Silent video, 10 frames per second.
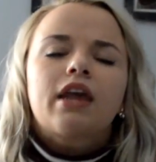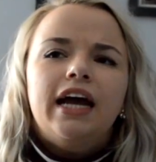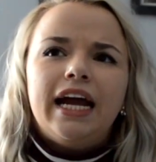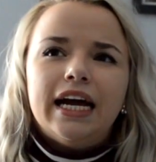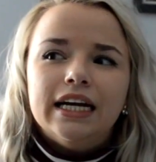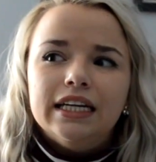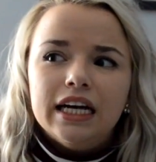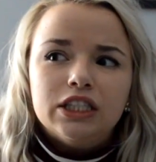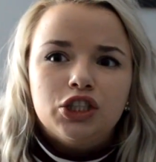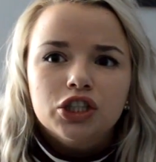And
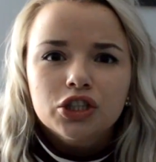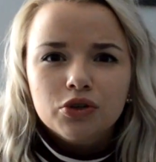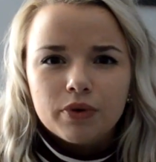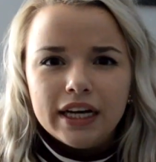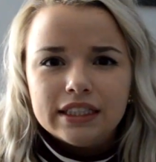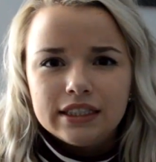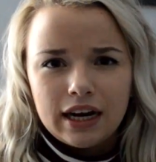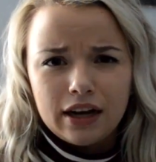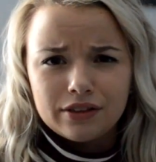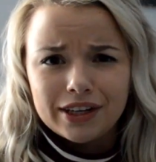it's just a great
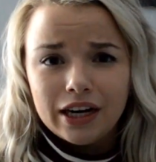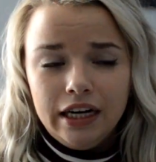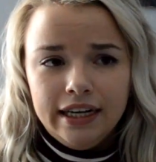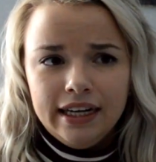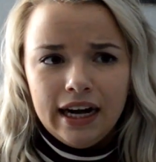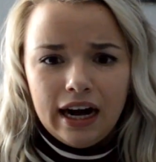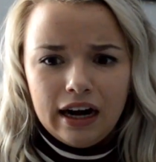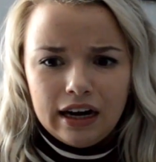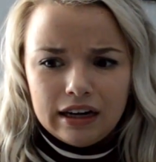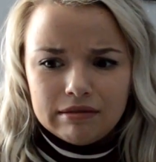styler.
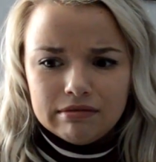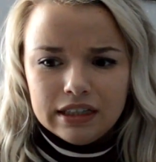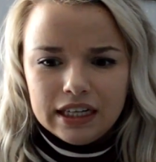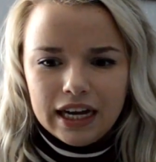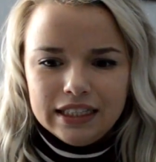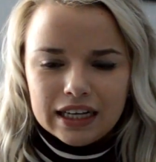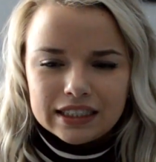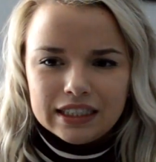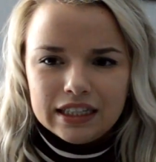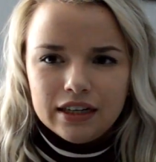It
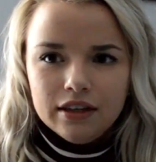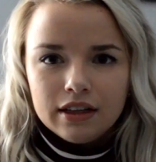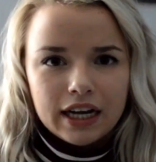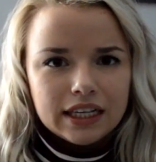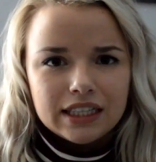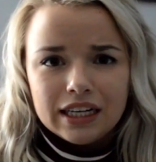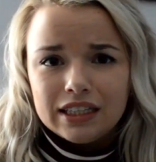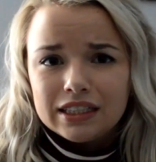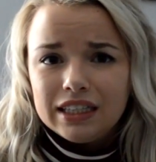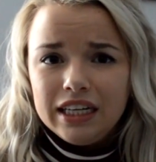doesn't, like I said, it
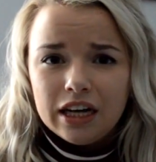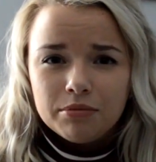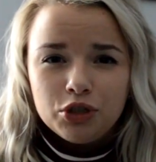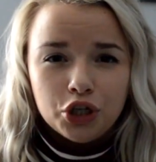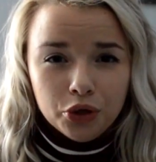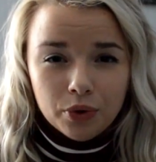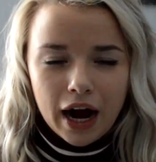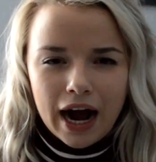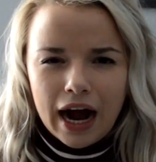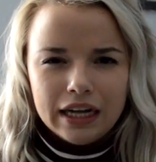doesn't heat up too
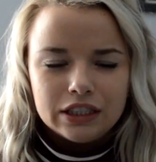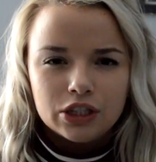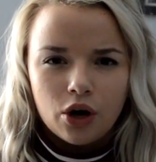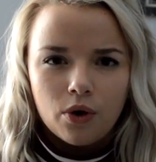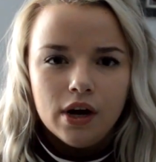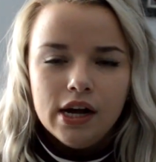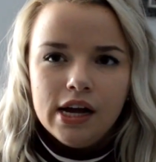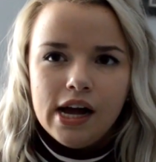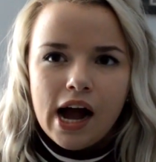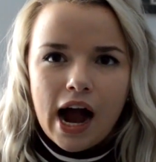hot, so
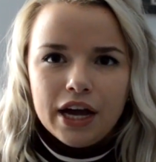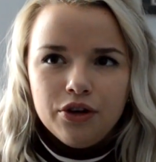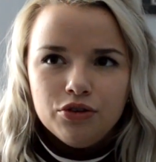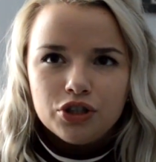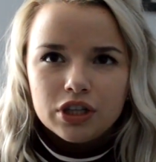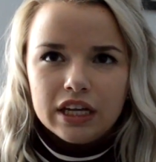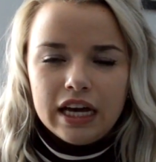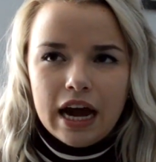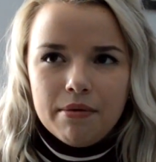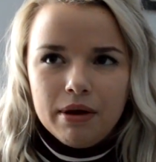I
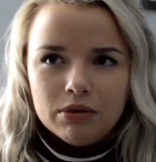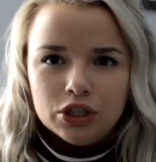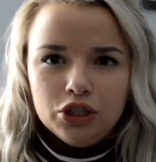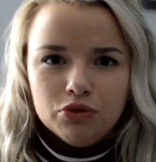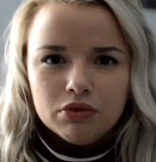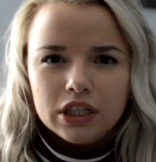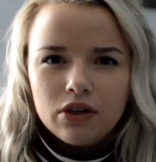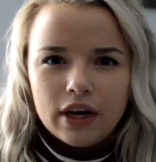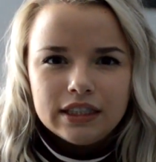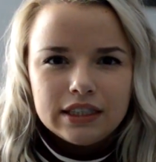usually am able to do really
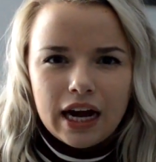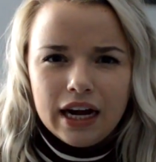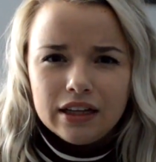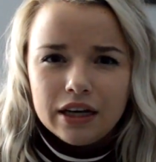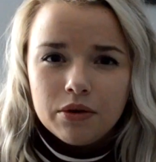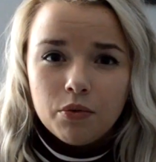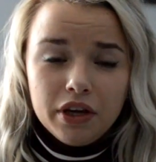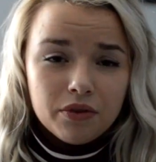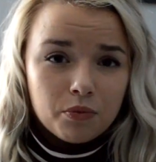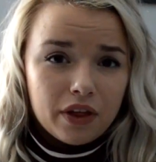great styling,
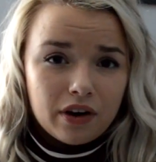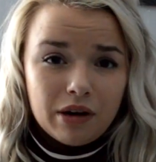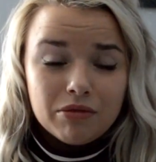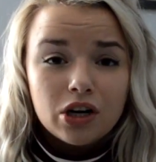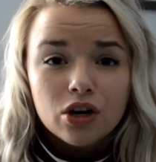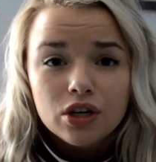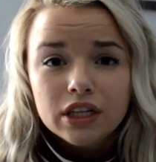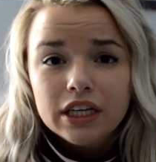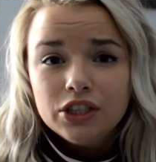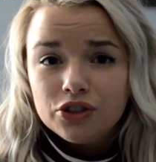whether I'm
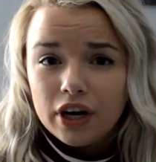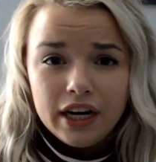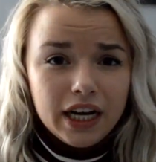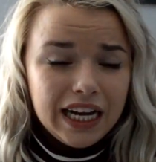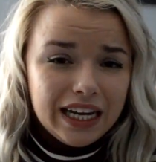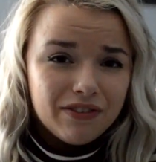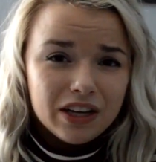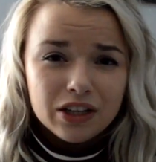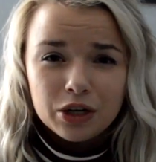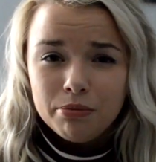curling, straightening, giving
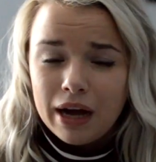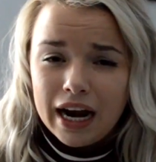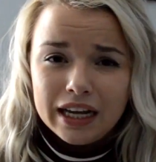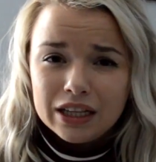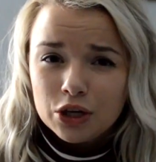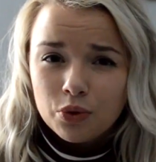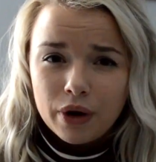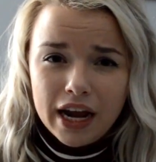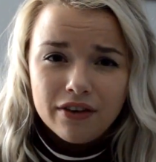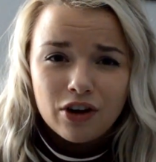a little body, a little
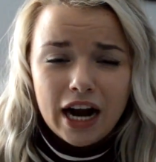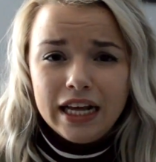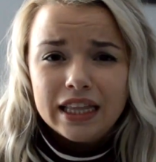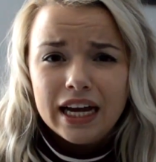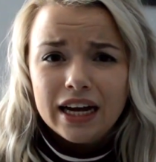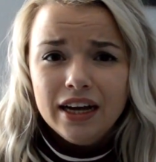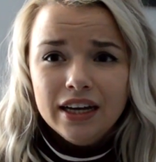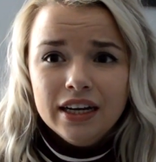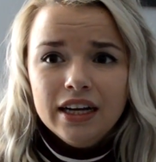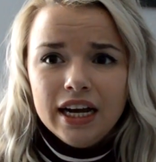wave, or anything.
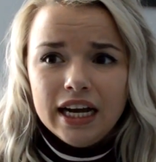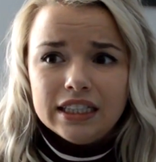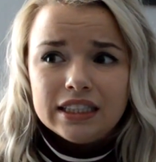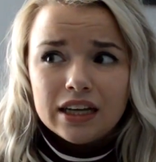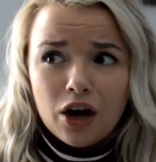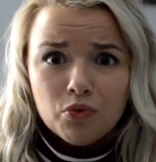It's a